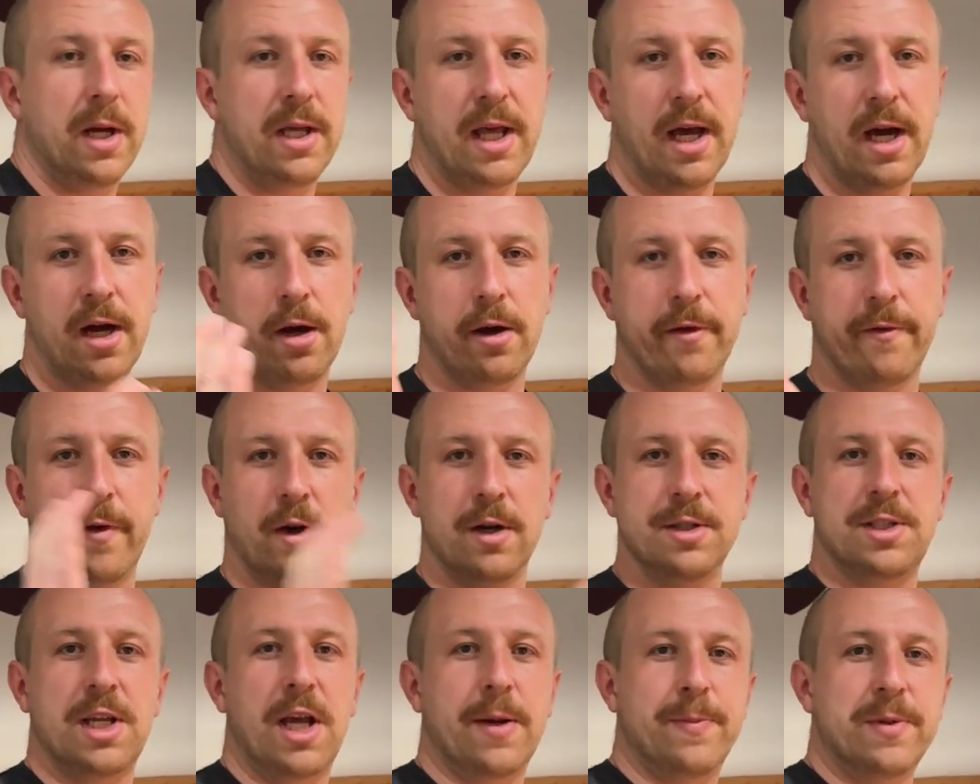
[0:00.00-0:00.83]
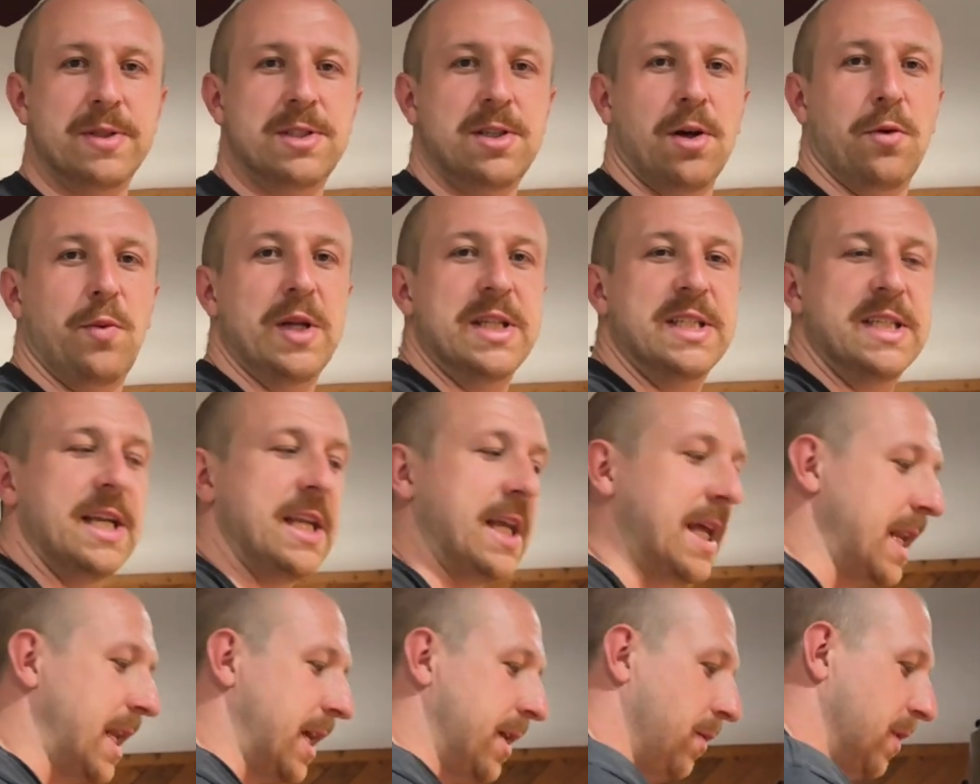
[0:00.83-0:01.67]
yeah, our first episode, we did
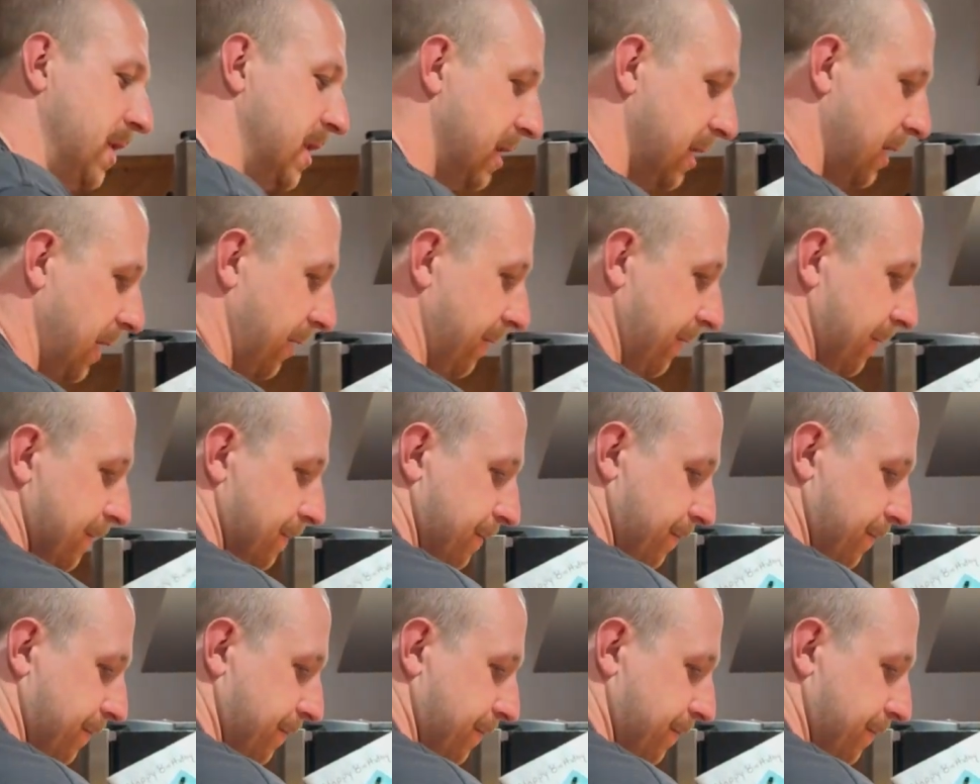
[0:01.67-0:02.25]
it. We did it.